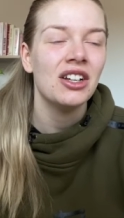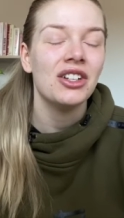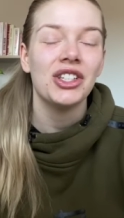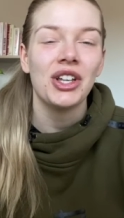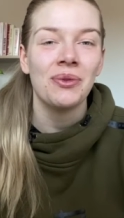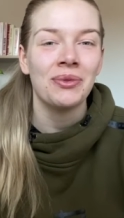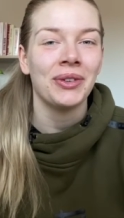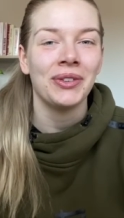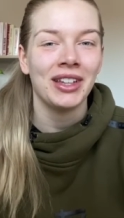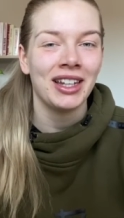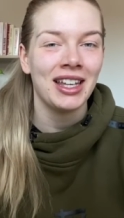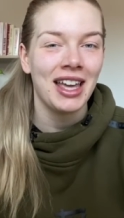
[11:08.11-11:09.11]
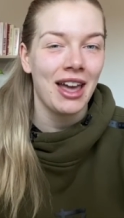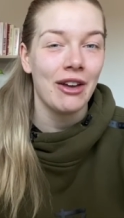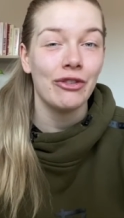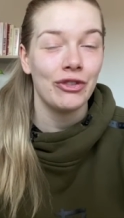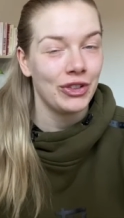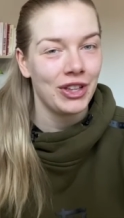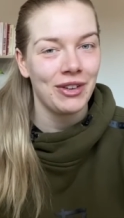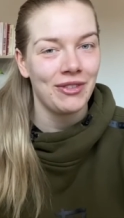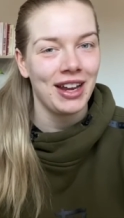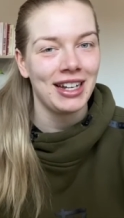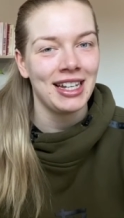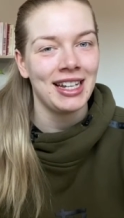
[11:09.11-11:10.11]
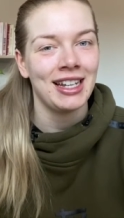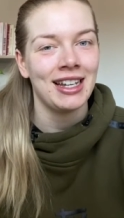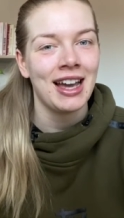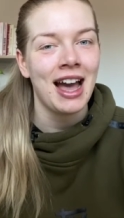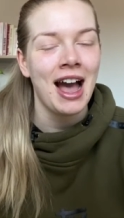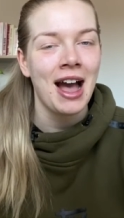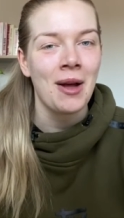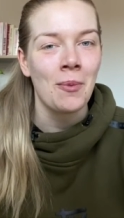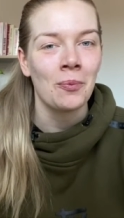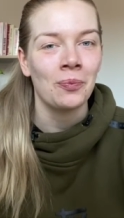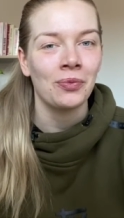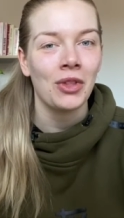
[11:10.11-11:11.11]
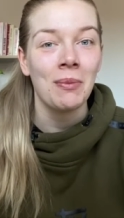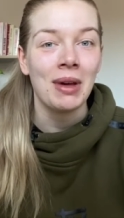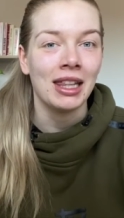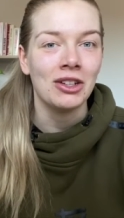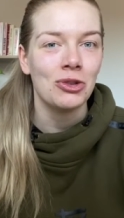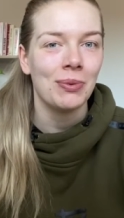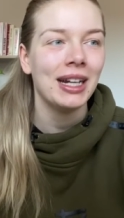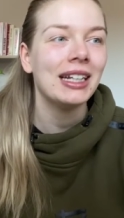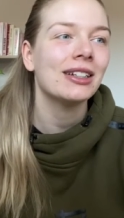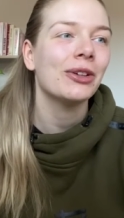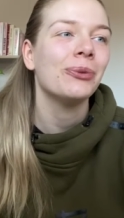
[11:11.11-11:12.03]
So I'm probably gonna get fully ready on my lunch break.